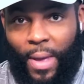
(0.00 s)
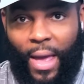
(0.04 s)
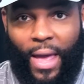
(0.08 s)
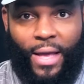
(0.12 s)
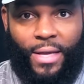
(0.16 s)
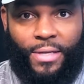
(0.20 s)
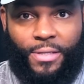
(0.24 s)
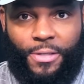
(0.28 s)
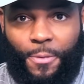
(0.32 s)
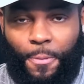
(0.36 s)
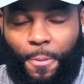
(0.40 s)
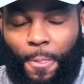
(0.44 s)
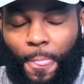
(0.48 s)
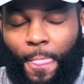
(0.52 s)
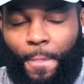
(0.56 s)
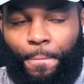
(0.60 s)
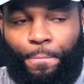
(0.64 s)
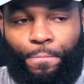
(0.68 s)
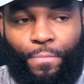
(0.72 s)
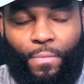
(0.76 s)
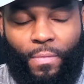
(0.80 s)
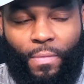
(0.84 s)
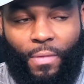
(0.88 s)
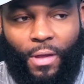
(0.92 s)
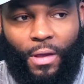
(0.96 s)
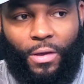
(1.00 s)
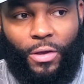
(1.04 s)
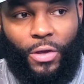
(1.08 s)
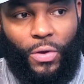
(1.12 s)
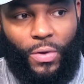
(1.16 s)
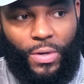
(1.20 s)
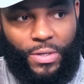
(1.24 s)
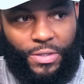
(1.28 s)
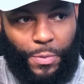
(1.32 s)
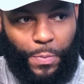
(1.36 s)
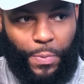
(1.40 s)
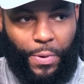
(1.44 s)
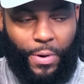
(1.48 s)
Maz,
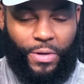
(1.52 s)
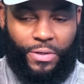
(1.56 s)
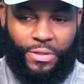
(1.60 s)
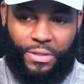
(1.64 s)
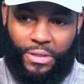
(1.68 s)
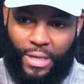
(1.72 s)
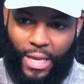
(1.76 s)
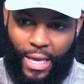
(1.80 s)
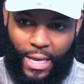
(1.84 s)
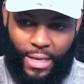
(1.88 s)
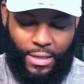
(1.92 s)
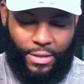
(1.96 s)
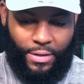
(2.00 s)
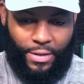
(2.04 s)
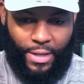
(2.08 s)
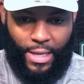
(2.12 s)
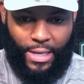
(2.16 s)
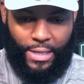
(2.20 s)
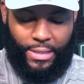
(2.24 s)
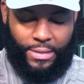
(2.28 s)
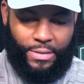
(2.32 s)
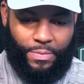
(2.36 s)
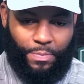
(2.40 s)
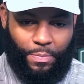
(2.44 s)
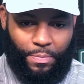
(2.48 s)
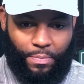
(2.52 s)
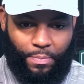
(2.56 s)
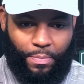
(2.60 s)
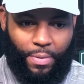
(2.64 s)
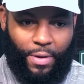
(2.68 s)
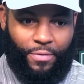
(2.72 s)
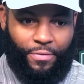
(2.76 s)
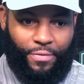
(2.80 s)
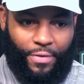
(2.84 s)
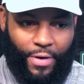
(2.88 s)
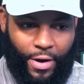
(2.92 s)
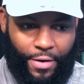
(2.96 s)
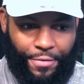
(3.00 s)
you as a person that has
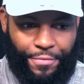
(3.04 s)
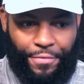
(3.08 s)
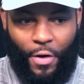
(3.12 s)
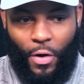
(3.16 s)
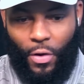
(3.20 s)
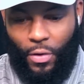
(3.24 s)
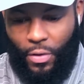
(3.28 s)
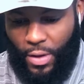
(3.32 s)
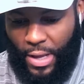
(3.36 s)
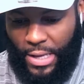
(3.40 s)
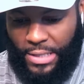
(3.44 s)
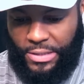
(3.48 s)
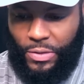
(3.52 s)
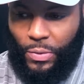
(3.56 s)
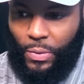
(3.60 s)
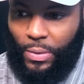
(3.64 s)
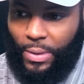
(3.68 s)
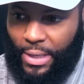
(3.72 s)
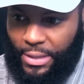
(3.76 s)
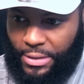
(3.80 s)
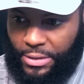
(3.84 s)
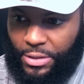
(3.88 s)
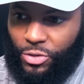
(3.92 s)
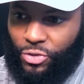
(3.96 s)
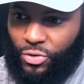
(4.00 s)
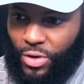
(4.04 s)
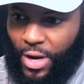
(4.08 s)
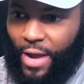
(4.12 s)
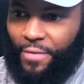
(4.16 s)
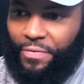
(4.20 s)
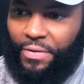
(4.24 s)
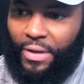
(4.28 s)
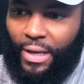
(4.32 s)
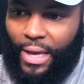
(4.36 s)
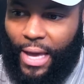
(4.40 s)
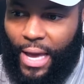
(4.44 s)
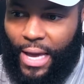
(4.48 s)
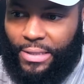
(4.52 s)
been very vocal as it relates to
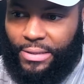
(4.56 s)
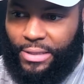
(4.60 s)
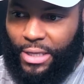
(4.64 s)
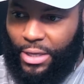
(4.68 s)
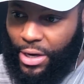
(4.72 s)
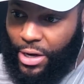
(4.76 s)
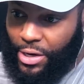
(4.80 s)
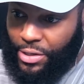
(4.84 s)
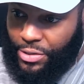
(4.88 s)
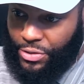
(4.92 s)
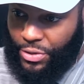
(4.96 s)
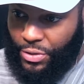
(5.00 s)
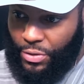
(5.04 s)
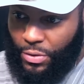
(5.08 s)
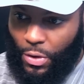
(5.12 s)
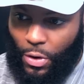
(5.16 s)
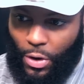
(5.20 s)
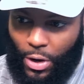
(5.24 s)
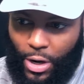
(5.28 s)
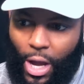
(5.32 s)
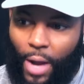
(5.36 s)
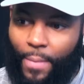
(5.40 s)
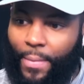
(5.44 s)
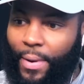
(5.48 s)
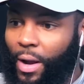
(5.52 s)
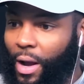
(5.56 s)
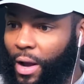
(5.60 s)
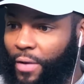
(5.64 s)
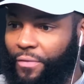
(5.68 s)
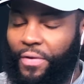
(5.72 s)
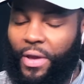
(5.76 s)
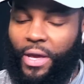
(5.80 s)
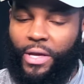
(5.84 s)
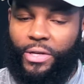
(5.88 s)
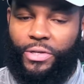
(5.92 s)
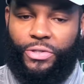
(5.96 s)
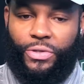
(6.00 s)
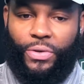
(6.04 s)
drafting guys that are injured or coming
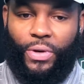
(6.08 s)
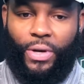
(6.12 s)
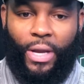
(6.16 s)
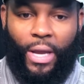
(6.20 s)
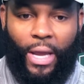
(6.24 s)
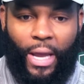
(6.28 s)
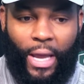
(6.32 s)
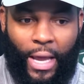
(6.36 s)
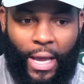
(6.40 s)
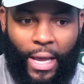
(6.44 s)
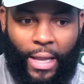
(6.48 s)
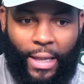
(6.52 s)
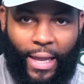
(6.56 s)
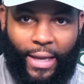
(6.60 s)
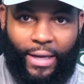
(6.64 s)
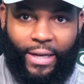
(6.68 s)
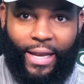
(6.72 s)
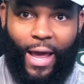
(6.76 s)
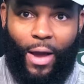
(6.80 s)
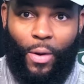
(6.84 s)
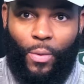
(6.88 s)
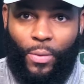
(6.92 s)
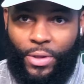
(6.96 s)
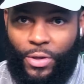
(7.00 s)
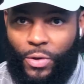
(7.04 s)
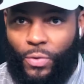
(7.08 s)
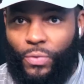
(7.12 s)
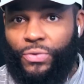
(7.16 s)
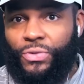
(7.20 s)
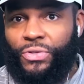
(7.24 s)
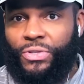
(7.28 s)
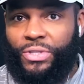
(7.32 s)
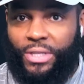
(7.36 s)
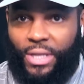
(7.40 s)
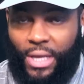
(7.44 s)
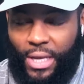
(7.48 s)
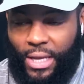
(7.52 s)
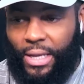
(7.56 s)
off injury, like now when you
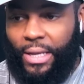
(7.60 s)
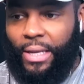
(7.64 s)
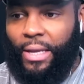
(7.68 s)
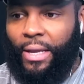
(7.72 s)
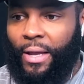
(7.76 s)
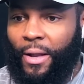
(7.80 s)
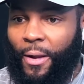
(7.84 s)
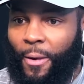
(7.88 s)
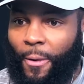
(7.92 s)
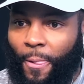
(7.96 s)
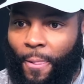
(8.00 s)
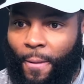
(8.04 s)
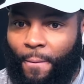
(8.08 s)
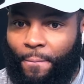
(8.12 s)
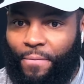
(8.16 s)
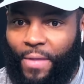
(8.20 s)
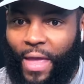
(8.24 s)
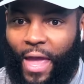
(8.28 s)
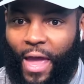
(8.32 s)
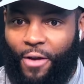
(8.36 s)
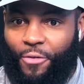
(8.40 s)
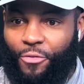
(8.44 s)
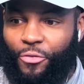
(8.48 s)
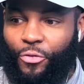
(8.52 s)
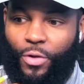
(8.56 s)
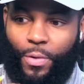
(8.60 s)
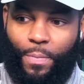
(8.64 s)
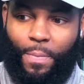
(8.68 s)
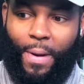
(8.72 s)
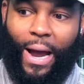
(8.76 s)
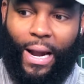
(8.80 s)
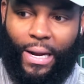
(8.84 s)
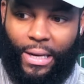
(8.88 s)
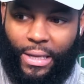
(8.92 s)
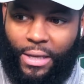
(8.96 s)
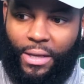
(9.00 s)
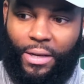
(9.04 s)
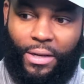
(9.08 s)
see
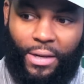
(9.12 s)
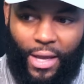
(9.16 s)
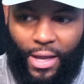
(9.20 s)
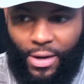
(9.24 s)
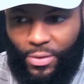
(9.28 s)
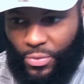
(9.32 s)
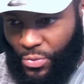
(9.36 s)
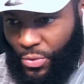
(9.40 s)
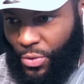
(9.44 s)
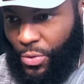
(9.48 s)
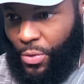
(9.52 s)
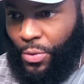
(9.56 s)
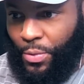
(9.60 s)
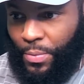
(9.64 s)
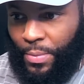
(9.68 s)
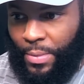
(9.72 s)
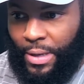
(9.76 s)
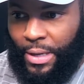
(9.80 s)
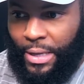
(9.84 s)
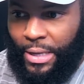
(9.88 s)
everybody in that room